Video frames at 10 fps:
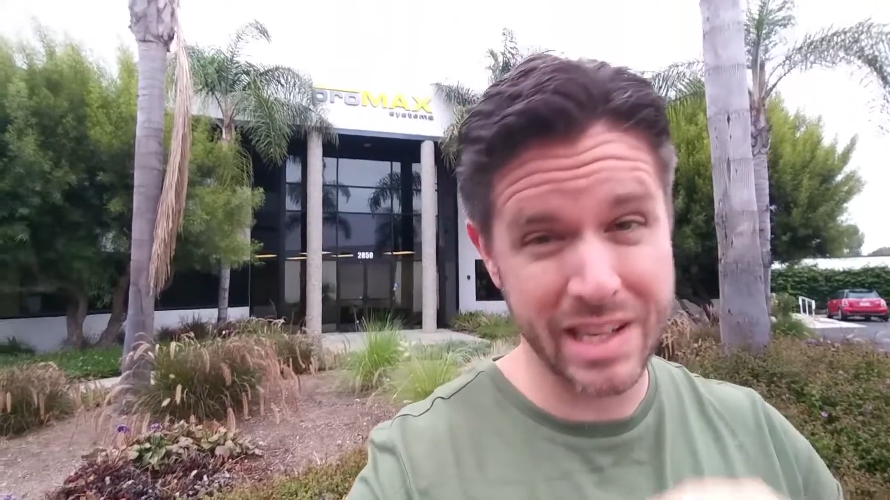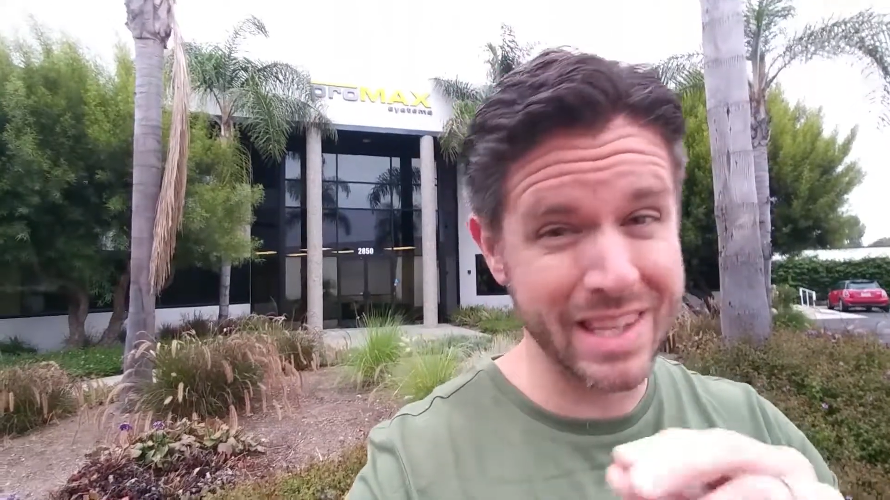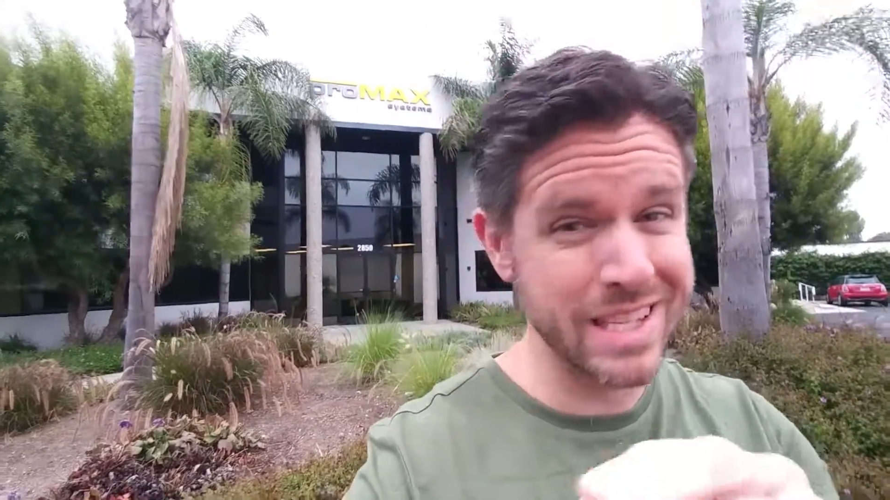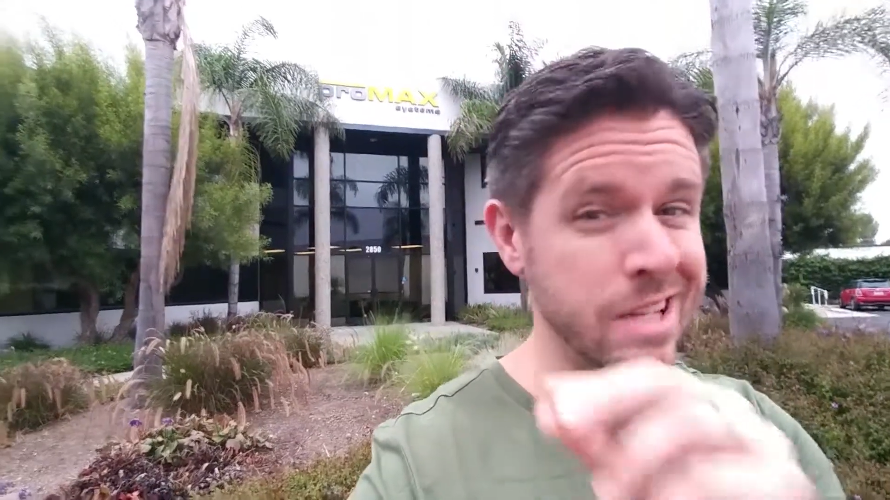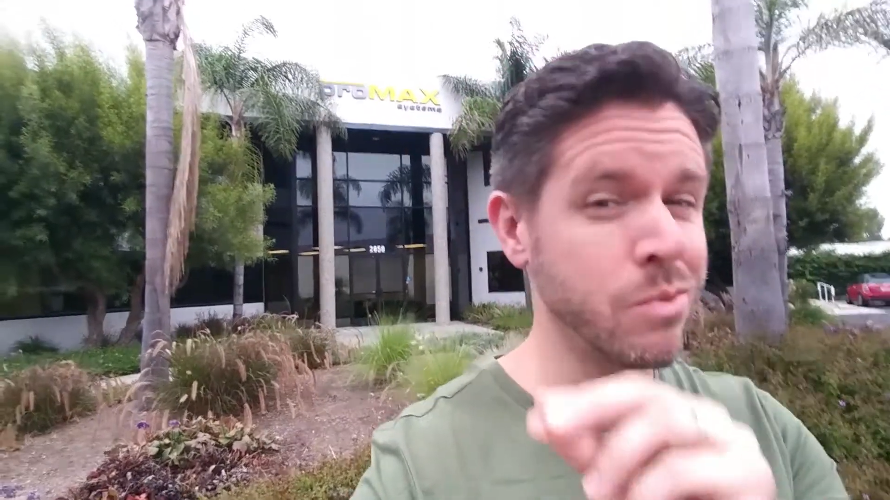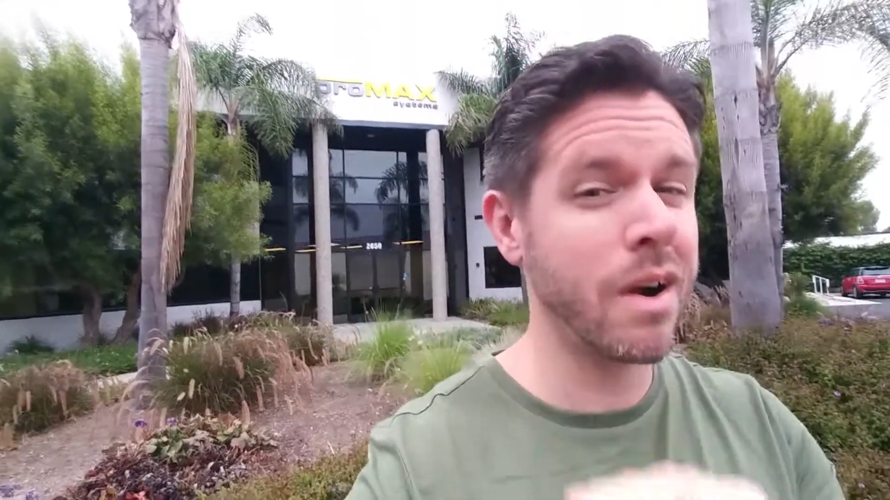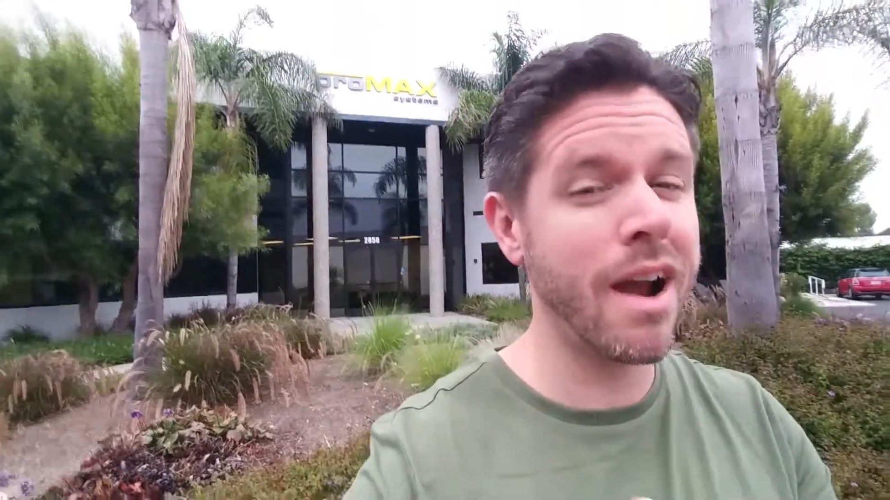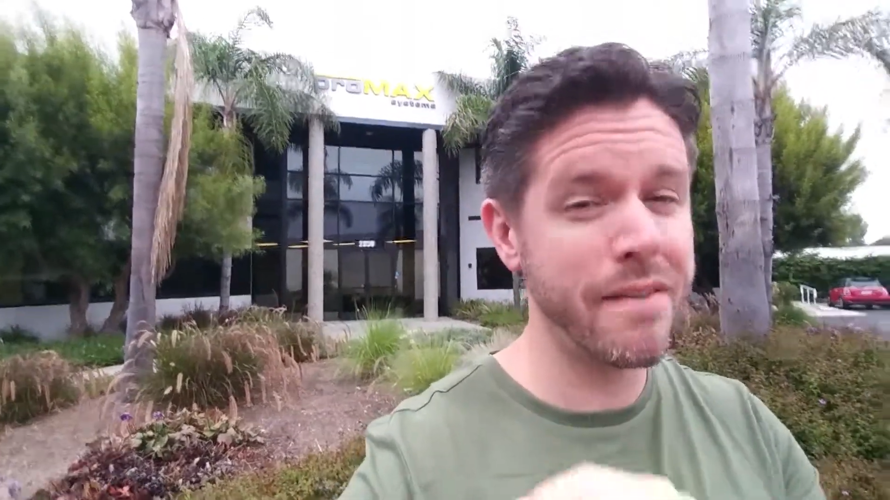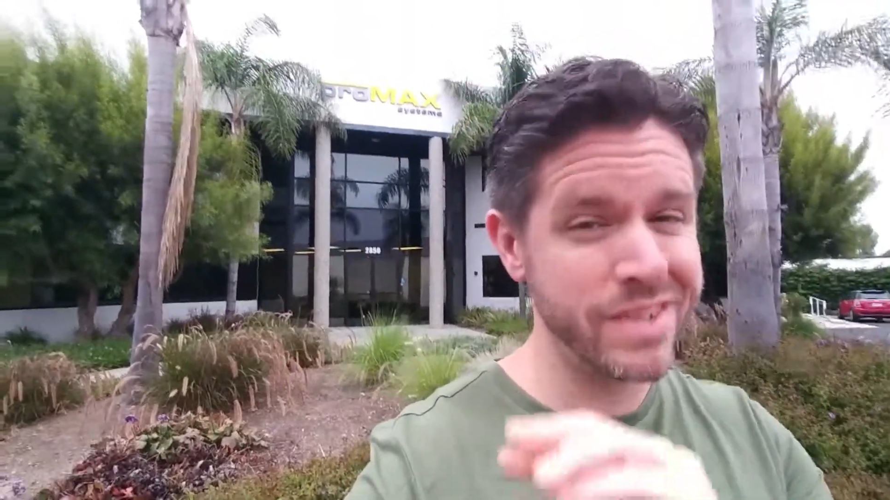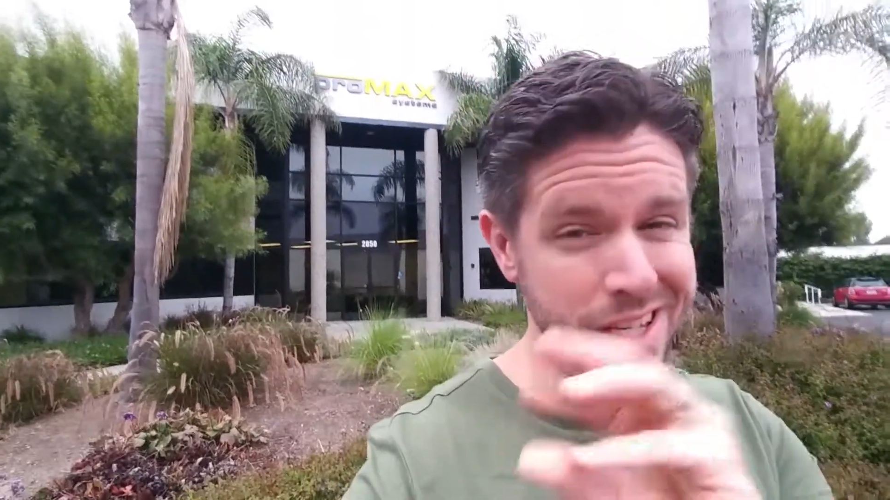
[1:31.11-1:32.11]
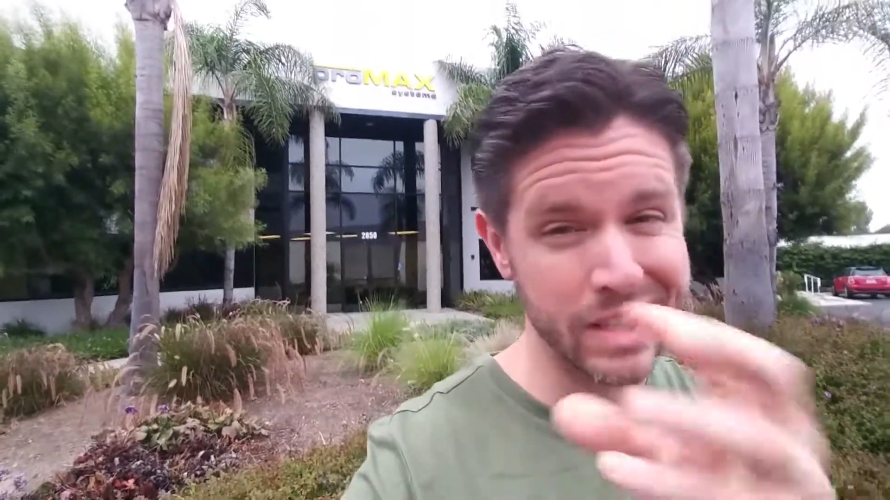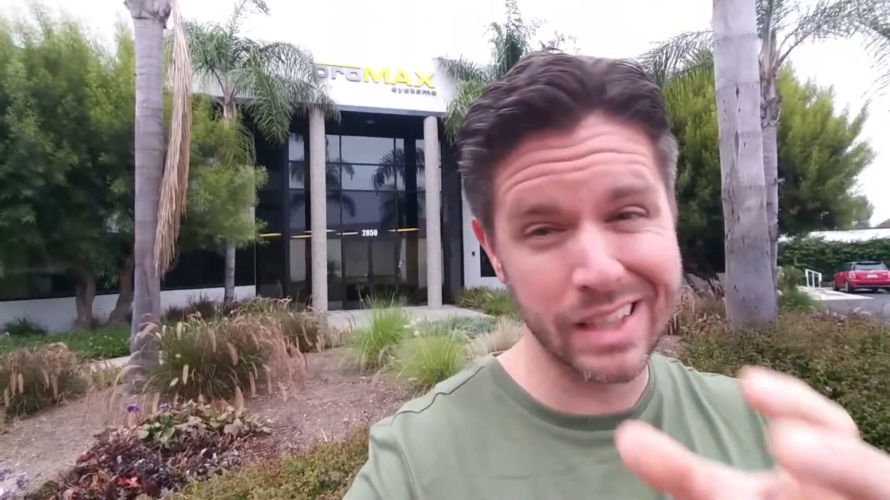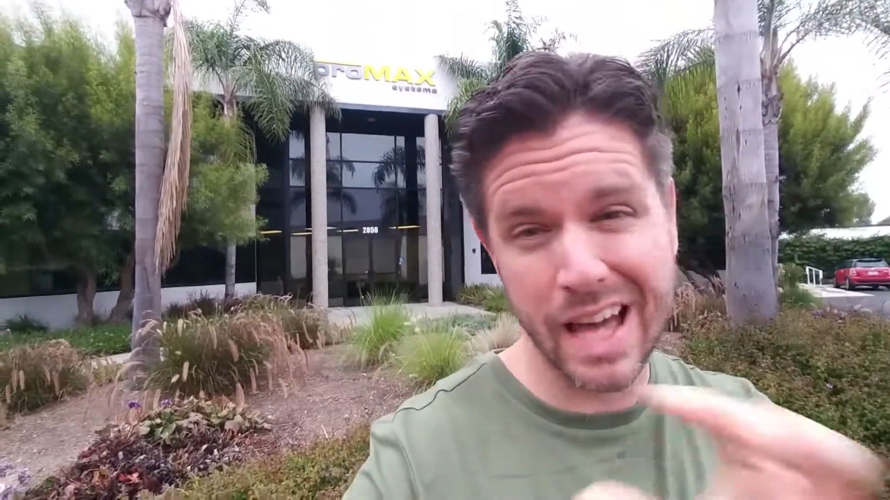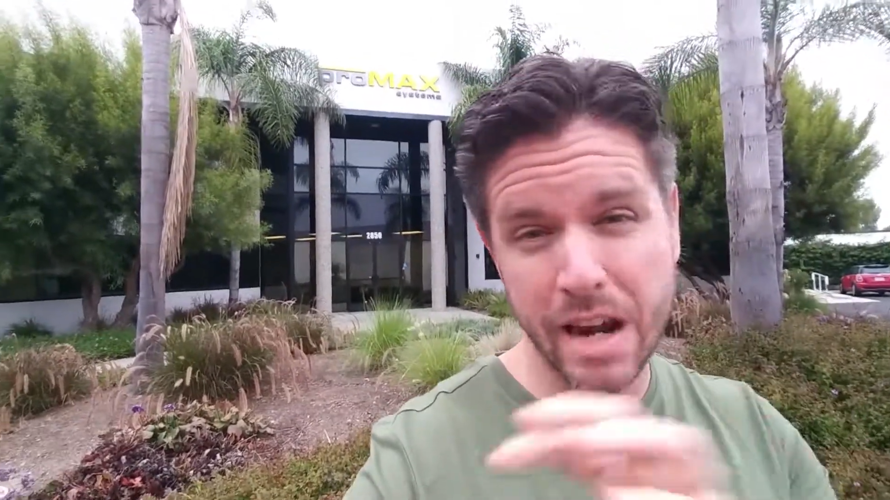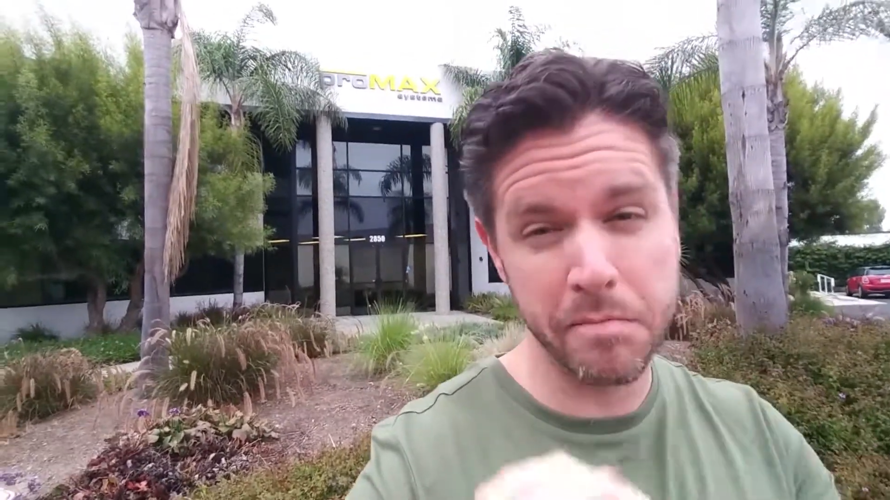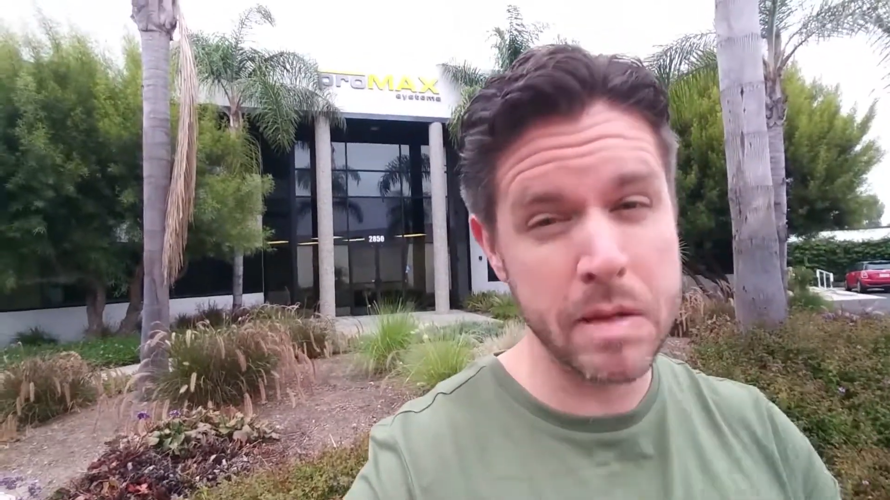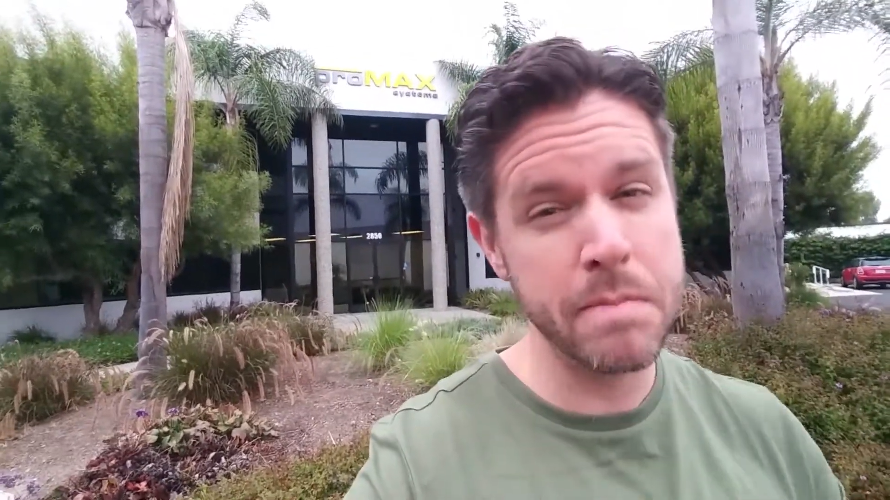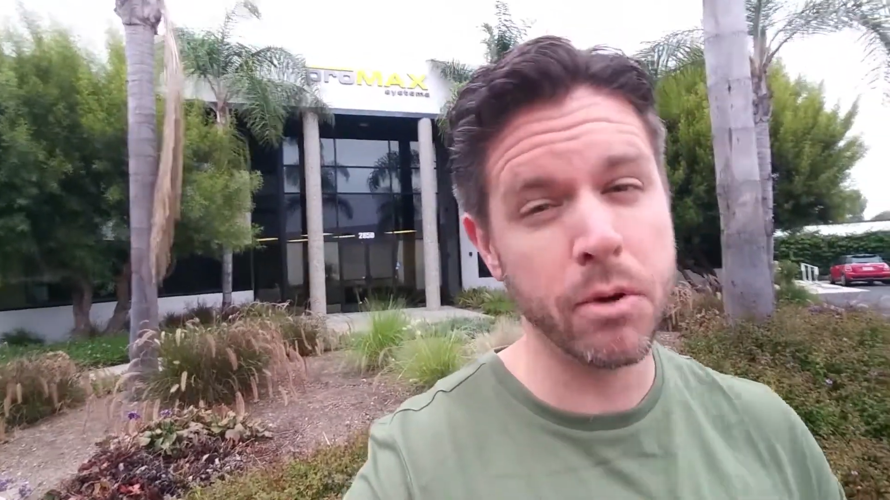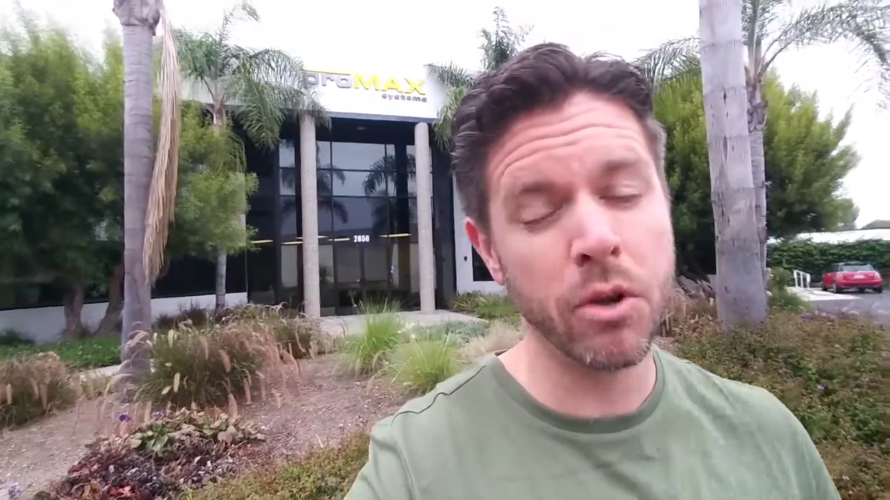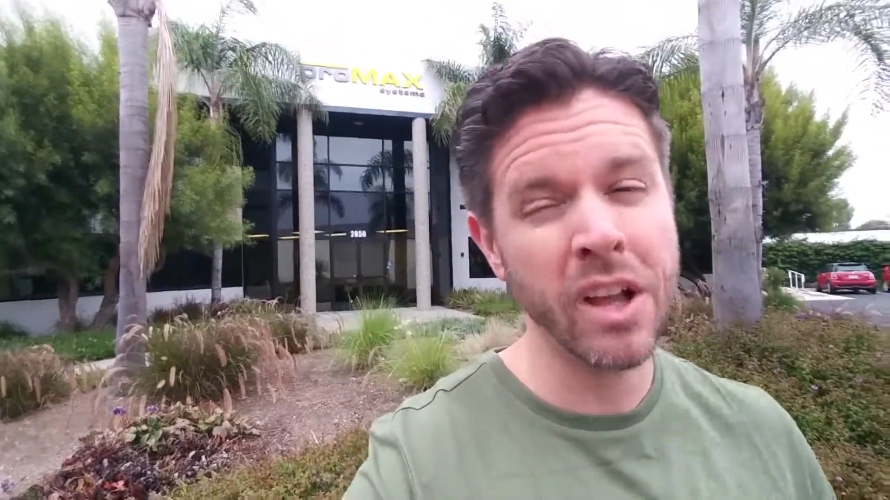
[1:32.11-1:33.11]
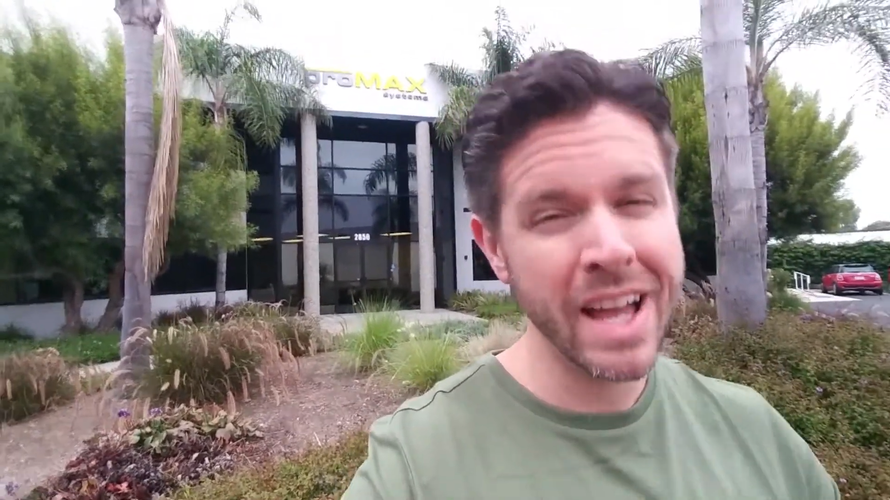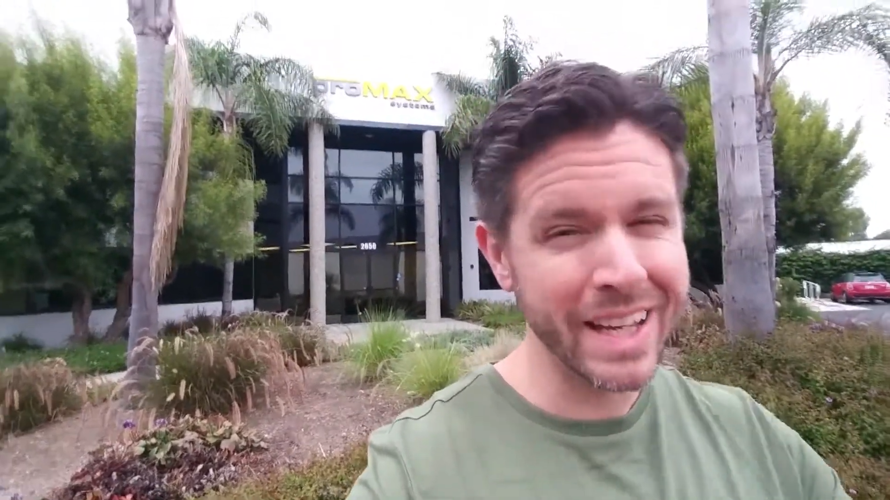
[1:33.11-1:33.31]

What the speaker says: And this is where I've seen a lot of people